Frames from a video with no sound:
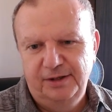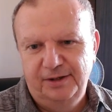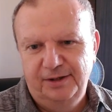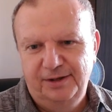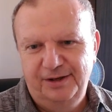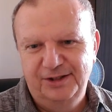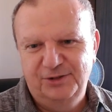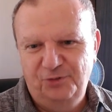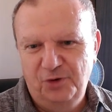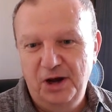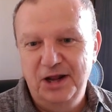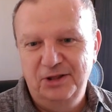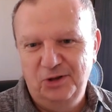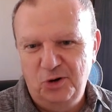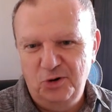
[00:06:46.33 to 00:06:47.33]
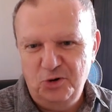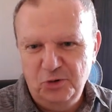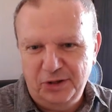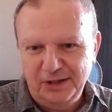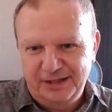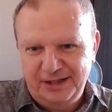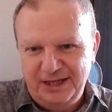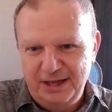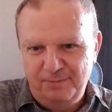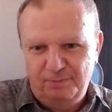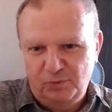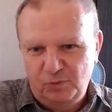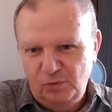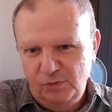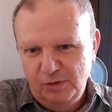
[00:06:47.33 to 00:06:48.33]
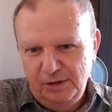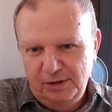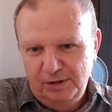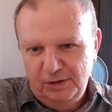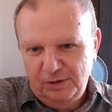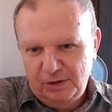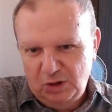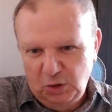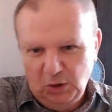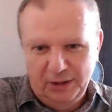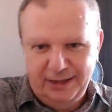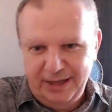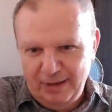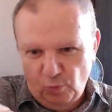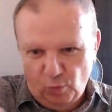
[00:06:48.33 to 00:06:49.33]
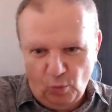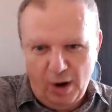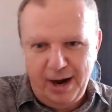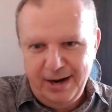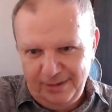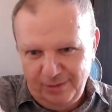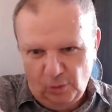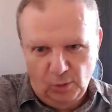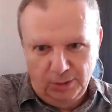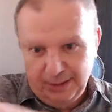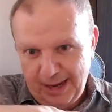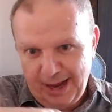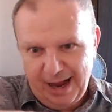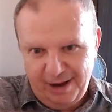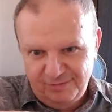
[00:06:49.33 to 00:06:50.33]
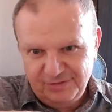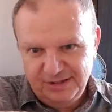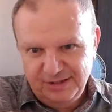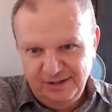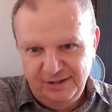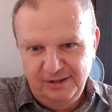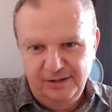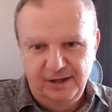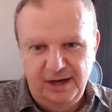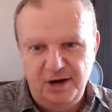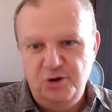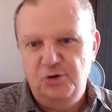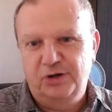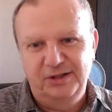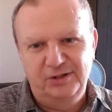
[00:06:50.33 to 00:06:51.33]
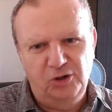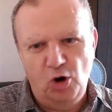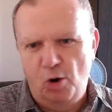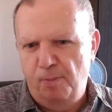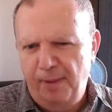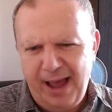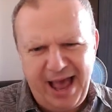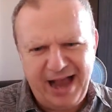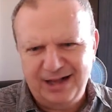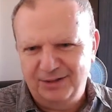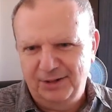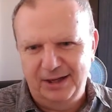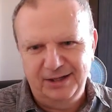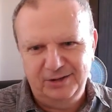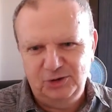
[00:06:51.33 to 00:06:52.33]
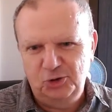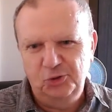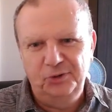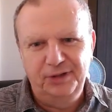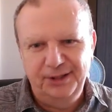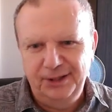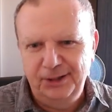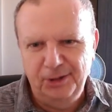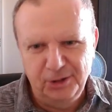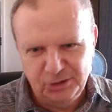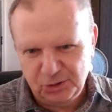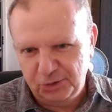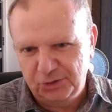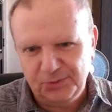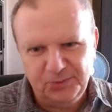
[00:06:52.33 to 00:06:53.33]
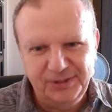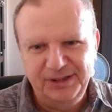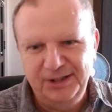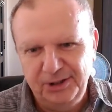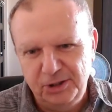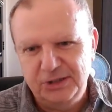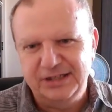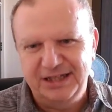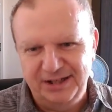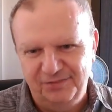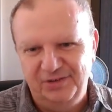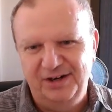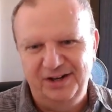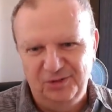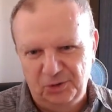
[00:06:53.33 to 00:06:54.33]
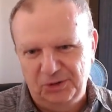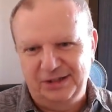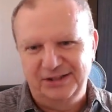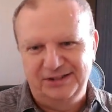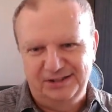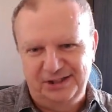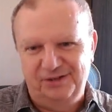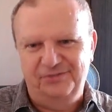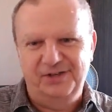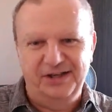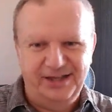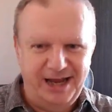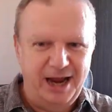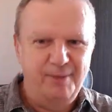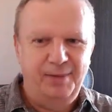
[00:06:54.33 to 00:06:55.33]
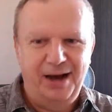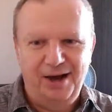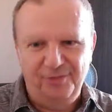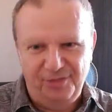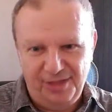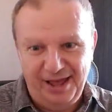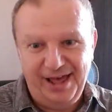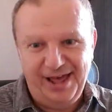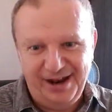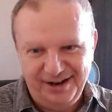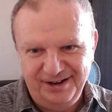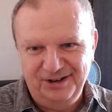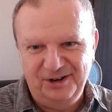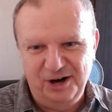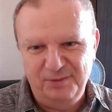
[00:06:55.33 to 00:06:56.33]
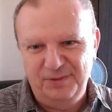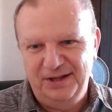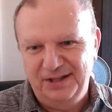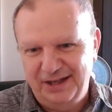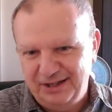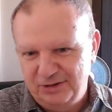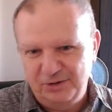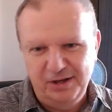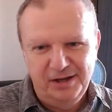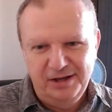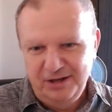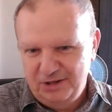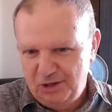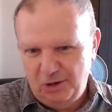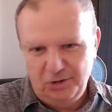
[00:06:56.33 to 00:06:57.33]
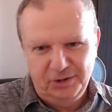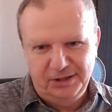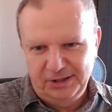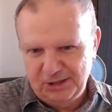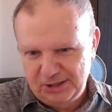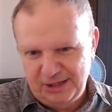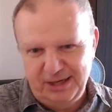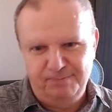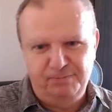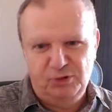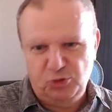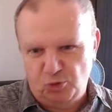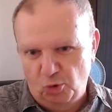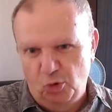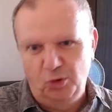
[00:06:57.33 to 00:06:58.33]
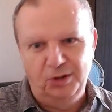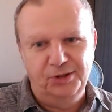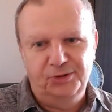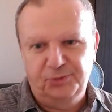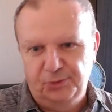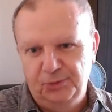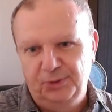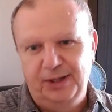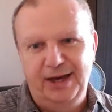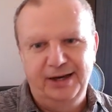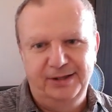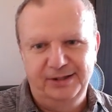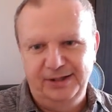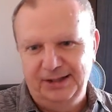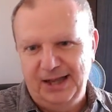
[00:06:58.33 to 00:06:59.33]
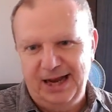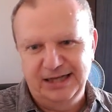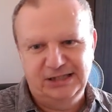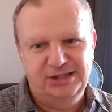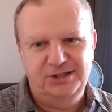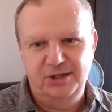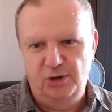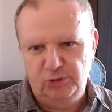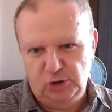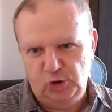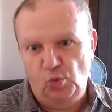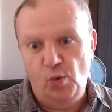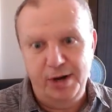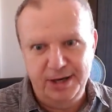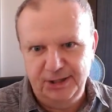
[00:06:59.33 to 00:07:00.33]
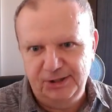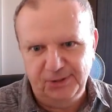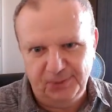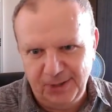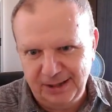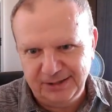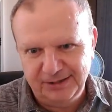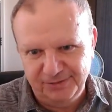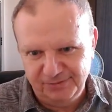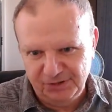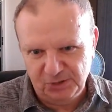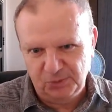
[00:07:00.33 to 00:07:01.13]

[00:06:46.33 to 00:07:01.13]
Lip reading: And it's funny though, you could keep clicking right or left, and you can go back like 2 years or 3 years even and look at stuff that came out then. You know what I mean? Like you could just keep scrolling through like the last 20 directives or